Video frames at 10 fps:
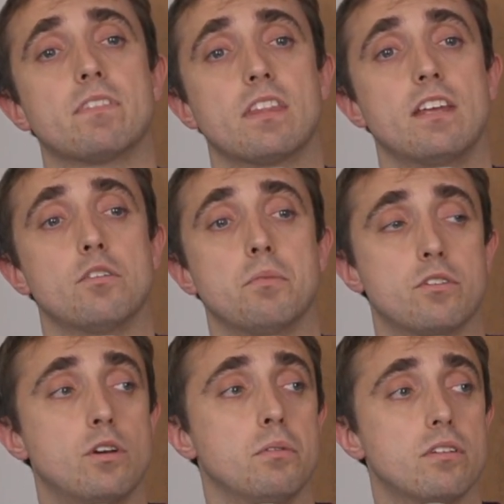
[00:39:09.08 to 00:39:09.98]
It's the
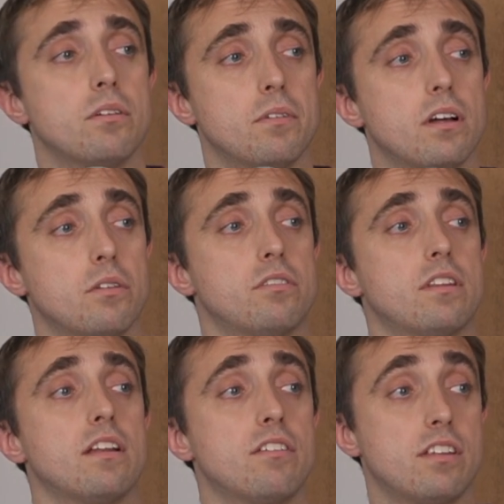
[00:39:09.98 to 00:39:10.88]
most common time that I'll
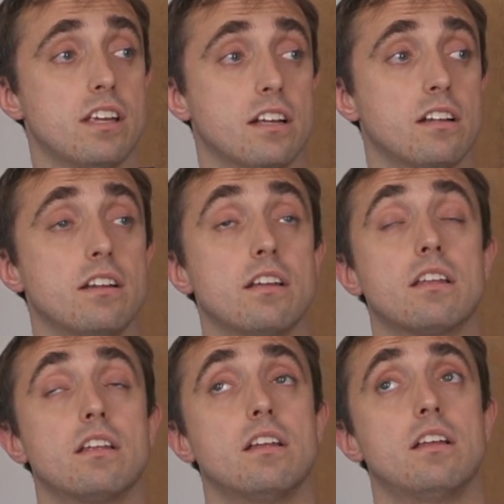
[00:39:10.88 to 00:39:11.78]
tend to see it in clinic.
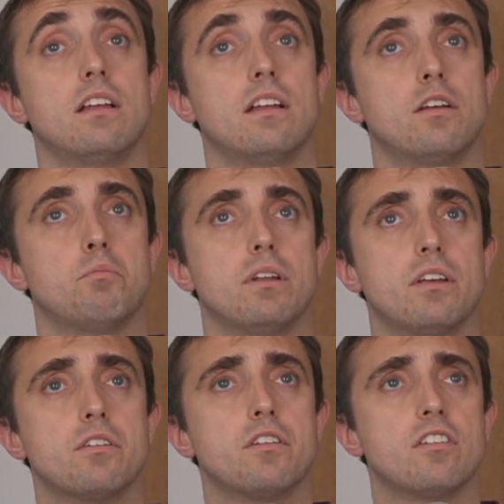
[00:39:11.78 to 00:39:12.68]
But the
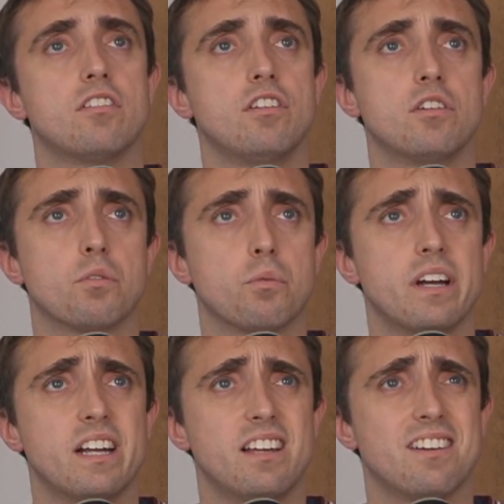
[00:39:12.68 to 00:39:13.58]
good news is you're not
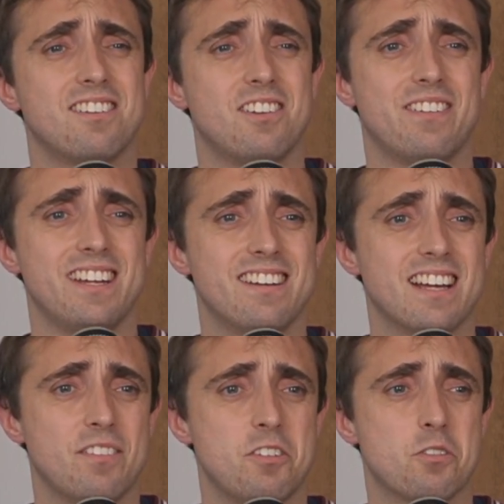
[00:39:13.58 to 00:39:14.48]
really going to do any
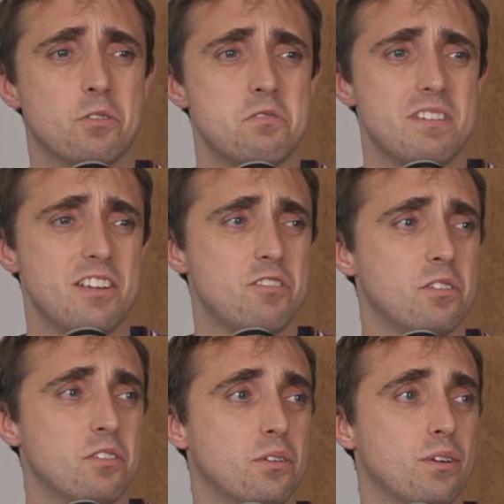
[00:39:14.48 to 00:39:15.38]
damage or
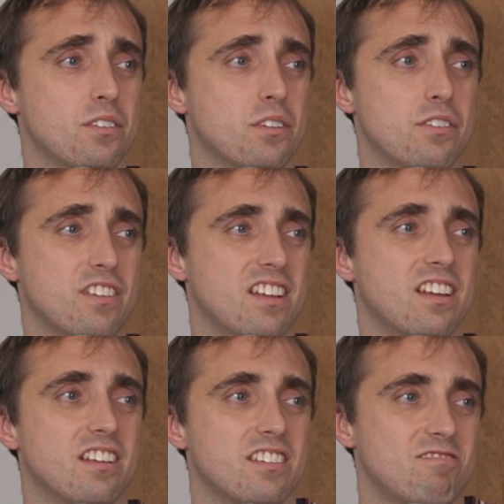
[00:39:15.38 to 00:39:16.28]
issues to it. So if it
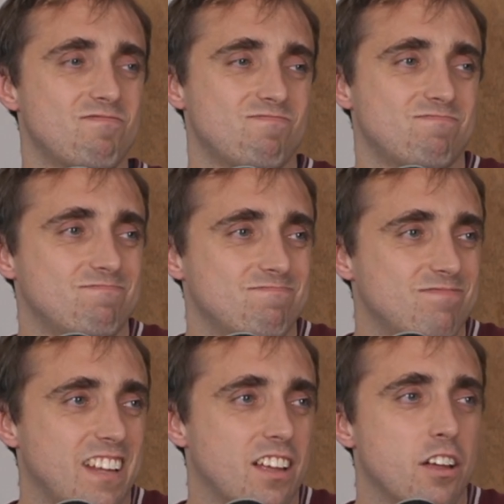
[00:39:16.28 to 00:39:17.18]
hurts,
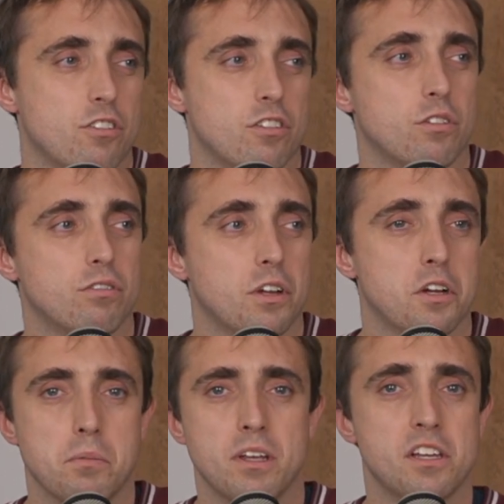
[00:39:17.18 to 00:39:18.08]
just offload
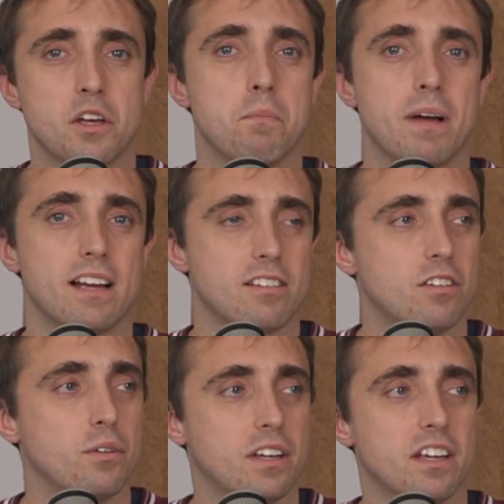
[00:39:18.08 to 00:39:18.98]
it. But you can go back to
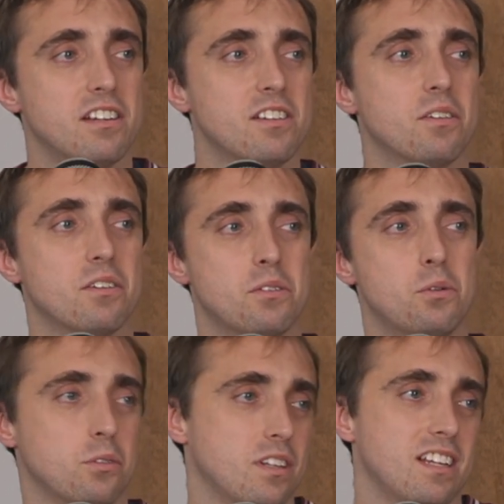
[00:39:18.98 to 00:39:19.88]
doing it. You're not going to
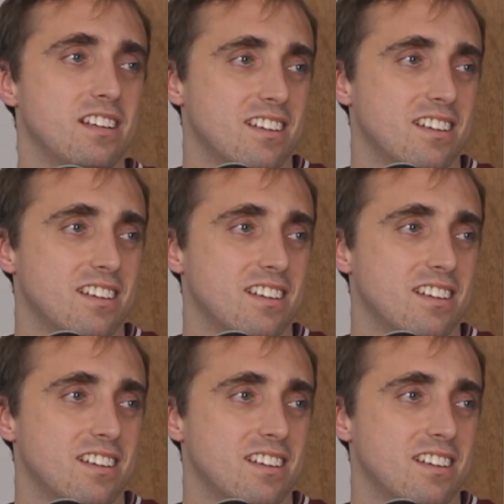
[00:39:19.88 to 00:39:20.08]
cause any